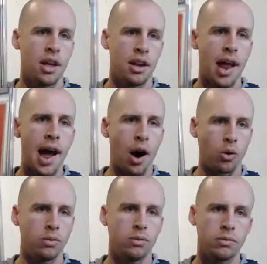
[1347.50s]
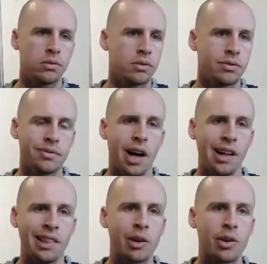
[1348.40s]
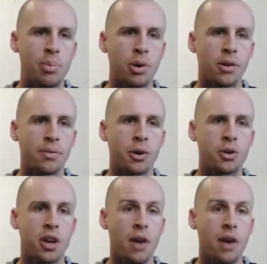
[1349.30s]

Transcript: Now, a Larry Bird first